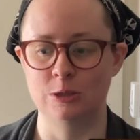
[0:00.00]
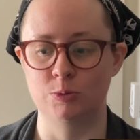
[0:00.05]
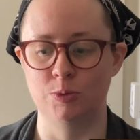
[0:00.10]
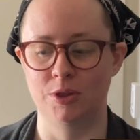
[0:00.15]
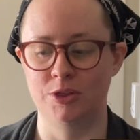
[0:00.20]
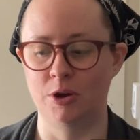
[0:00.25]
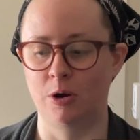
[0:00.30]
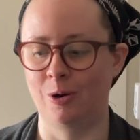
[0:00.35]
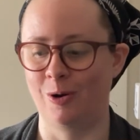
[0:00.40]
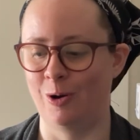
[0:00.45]
with
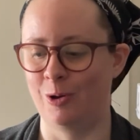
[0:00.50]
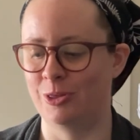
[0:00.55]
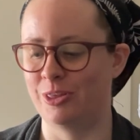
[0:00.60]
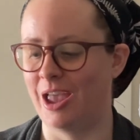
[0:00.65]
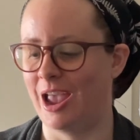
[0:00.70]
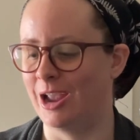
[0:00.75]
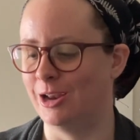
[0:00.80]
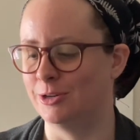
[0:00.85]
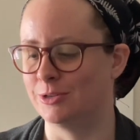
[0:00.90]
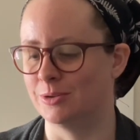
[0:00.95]
Earth
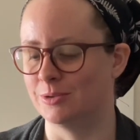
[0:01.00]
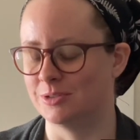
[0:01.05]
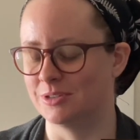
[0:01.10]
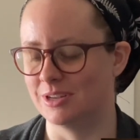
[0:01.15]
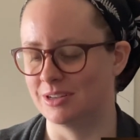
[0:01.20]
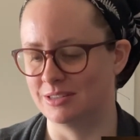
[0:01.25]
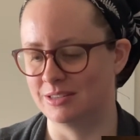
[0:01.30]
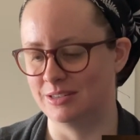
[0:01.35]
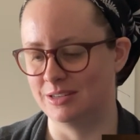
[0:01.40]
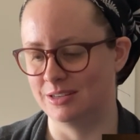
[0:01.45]
Angels'
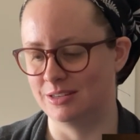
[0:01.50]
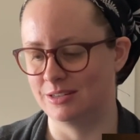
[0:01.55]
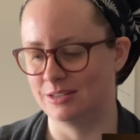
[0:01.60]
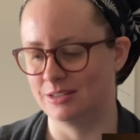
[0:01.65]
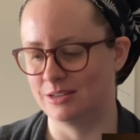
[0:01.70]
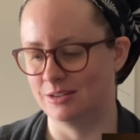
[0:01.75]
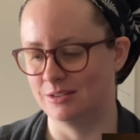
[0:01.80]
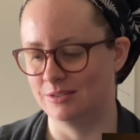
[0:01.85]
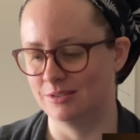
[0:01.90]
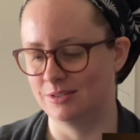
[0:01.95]

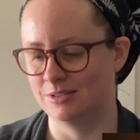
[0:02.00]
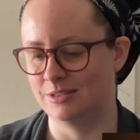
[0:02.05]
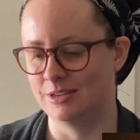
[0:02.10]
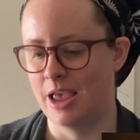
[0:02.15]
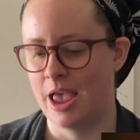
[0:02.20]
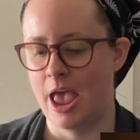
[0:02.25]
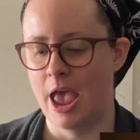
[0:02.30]
assistance.